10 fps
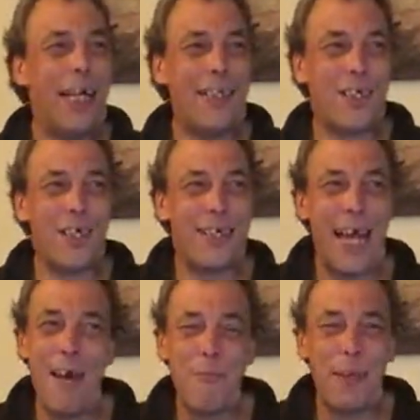It's just
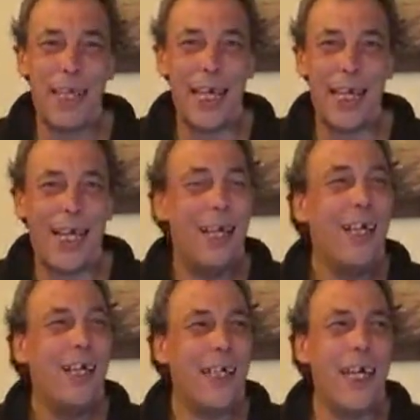everything,
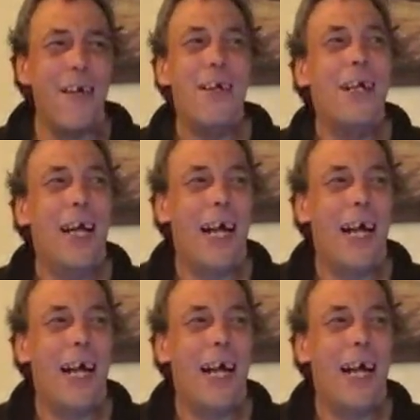you know.